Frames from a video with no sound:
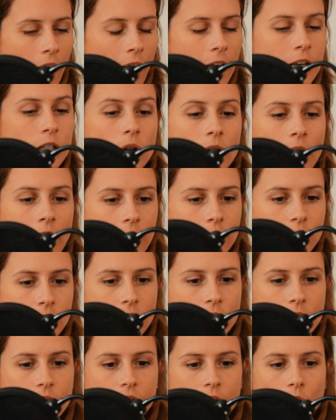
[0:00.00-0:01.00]
I don't like
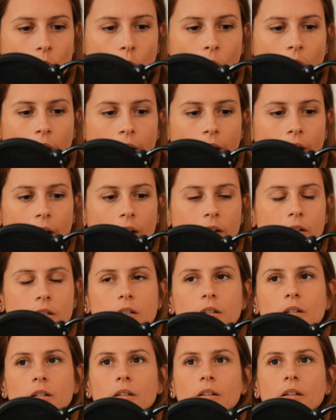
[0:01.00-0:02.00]
to use the word
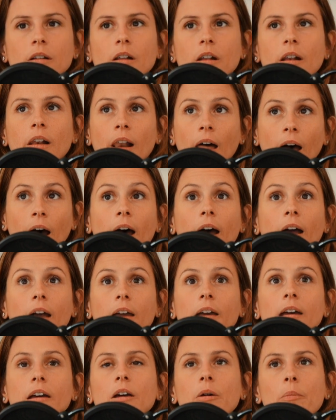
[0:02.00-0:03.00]

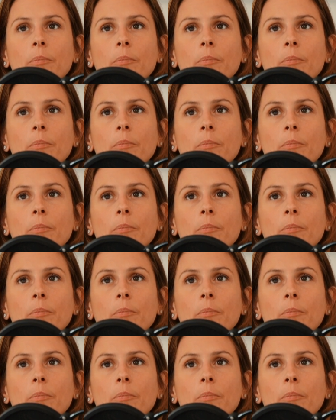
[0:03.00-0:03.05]
luck,